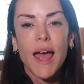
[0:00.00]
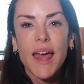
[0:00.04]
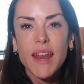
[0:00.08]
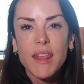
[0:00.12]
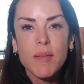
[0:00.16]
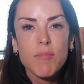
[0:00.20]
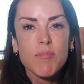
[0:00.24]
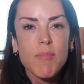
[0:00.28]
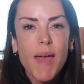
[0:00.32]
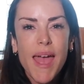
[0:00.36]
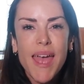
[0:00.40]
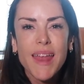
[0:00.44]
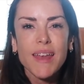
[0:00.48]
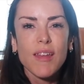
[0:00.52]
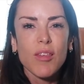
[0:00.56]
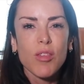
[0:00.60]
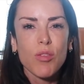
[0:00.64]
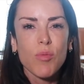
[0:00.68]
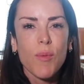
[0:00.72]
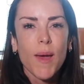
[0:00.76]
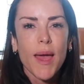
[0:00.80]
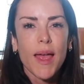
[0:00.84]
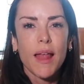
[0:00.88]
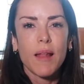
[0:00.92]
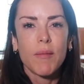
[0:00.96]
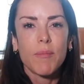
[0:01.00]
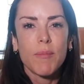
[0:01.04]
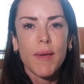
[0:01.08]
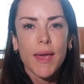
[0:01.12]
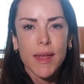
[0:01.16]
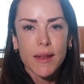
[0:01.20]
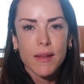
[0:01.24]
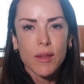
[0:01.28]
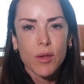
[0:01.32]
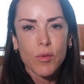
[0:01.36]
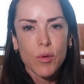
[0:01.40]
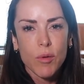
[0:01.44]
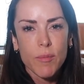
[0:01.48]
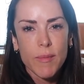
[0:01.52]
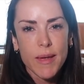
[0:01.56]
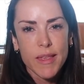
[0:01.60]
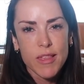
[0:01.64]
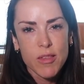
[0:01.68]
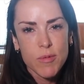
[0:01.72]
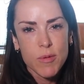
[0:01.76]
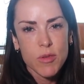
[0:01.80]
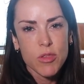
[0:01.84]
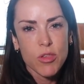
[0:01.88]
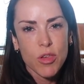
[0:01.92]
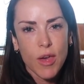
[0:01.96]
any men as well, men, you are
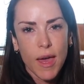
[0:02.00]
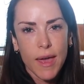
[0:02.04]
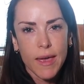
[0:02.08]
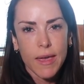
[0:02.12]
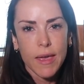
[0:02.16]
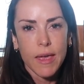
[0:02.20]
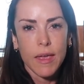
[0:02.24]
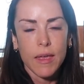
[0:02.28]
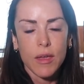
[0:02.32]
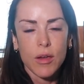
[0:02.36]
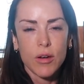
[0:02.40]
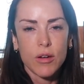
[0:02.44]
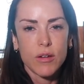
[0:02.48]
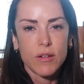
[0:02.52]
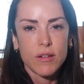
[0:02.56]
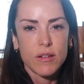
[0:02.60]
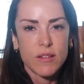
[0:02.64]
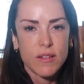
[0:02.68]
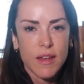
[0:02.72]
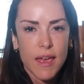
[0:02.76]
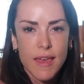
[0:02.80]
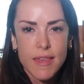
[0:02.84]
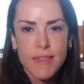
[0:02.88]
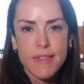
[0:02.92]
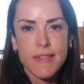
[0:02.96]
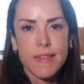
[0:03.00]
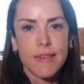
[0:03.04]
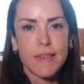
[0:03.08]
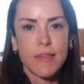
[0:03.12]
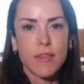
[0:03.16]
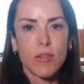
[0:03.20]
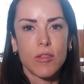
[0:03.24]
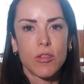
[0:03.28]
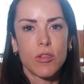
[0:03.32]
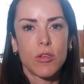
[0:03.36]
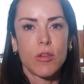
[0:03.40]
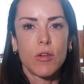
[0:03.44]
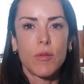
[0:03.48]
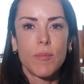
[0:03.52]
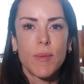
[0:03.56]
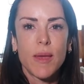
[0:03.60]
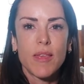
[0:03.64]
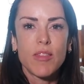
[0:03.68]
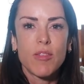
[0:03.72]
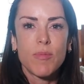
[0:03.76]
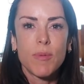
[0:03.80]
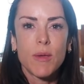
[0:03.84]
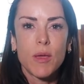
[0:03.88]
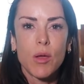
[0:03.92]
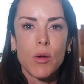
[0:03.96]
meant to be checking your testicles, you're
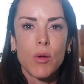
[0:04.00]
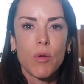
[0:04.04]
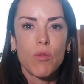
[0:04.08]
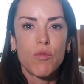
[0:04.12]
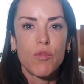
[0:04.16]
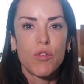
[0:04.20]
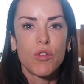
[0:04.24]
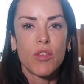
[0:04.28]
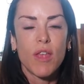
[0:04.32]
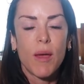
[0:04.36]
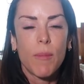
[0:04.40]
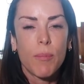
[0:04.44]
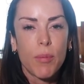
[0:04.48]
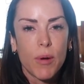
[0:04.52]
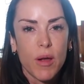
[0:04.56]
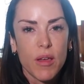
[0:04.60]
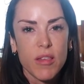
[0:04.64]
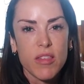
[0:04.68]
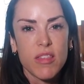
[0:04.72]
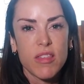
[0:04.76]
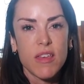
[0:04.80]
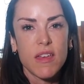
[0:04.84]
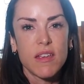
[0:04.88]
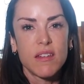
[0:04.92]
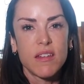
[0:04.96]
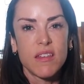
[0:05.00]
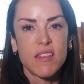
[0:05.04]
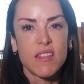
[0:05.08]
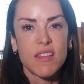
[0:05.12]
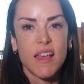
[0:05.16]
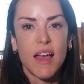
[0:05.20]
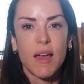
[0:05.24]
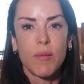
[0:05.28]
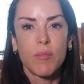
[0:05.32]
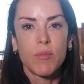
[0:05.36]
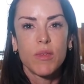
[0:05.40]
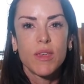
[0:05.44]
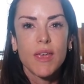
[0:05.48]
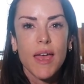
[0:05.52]
meant to be going for that prostate exam.